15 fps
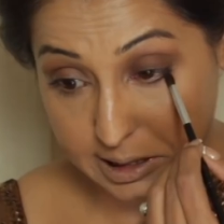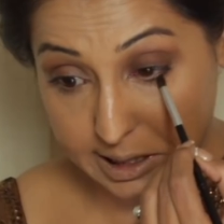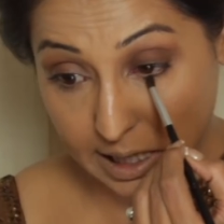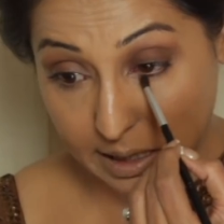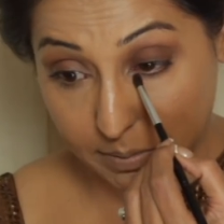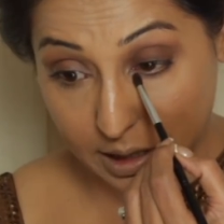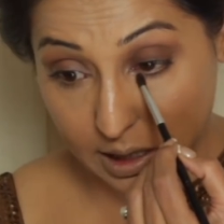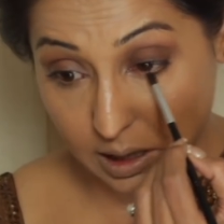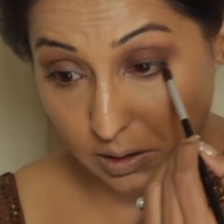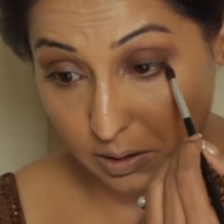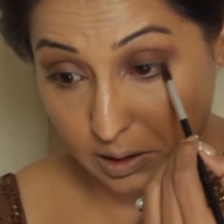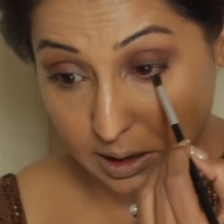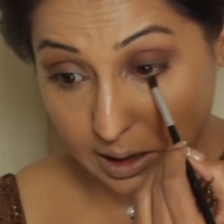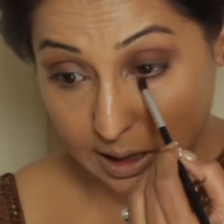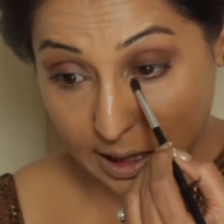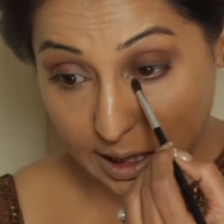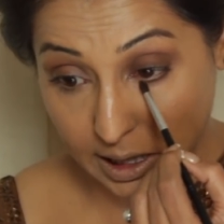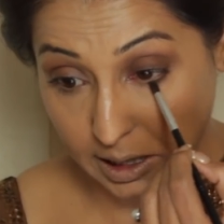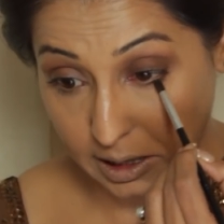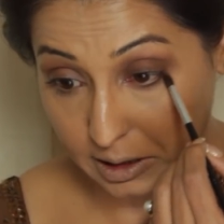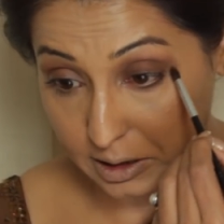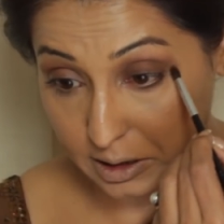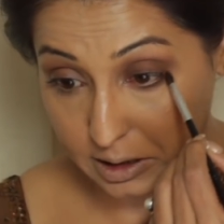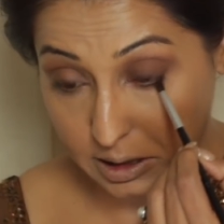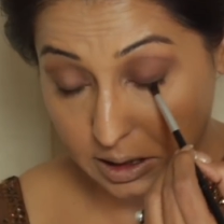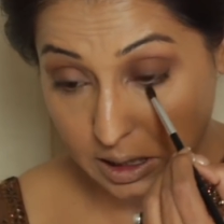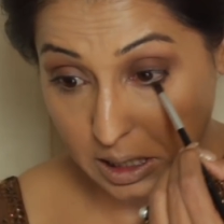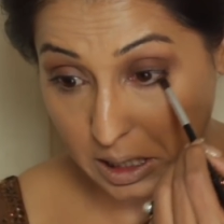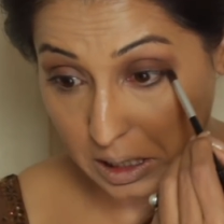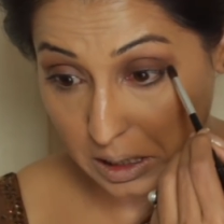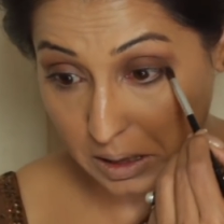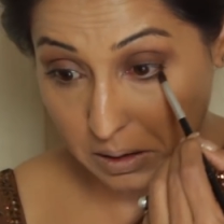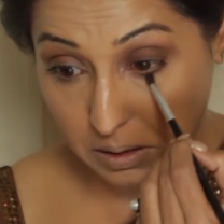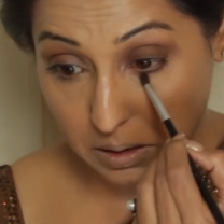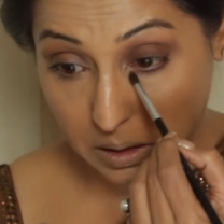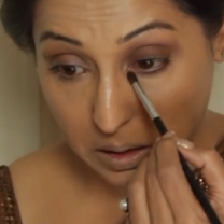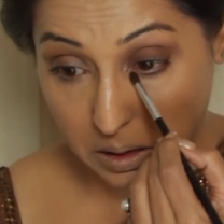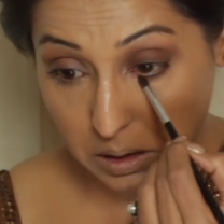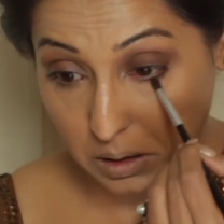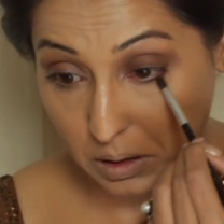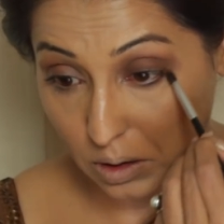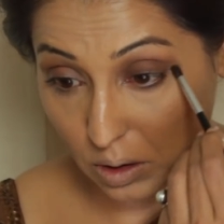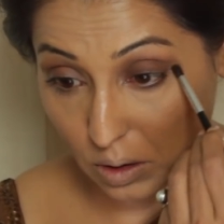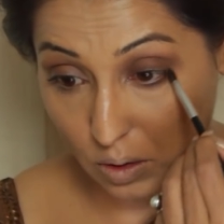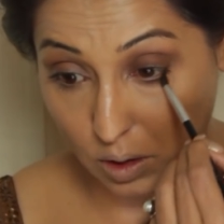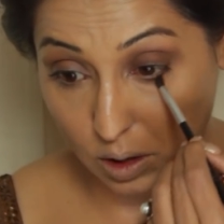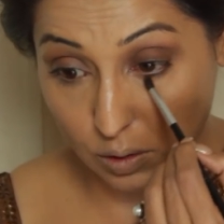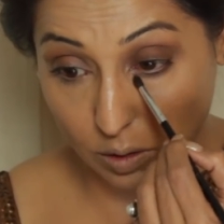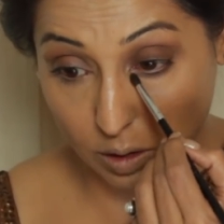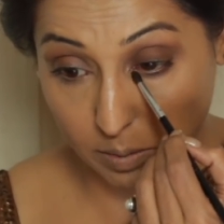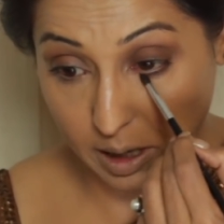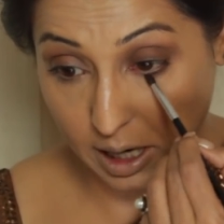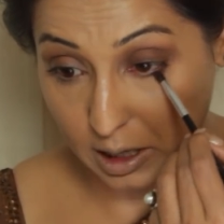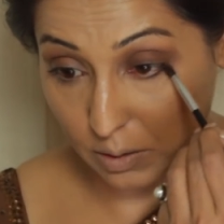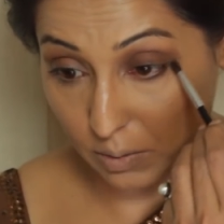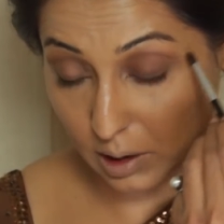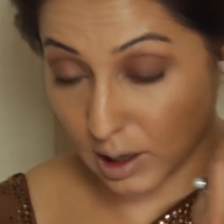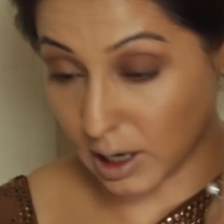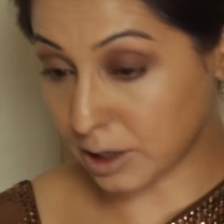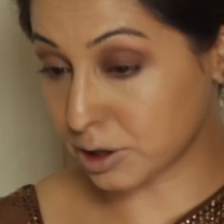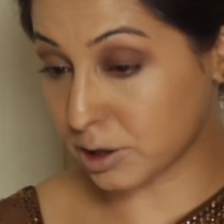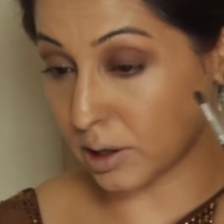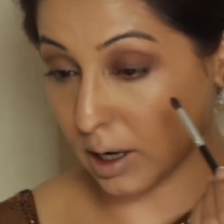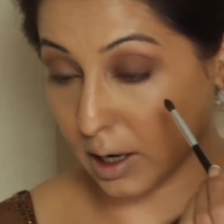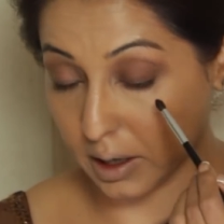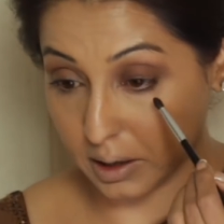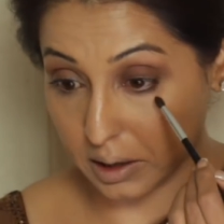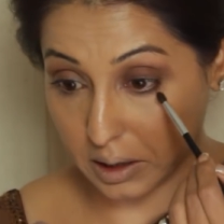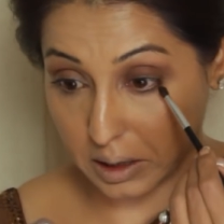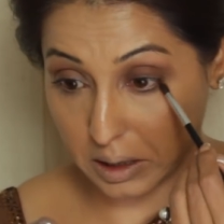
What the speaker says: same color on the lid all over my lower lash line.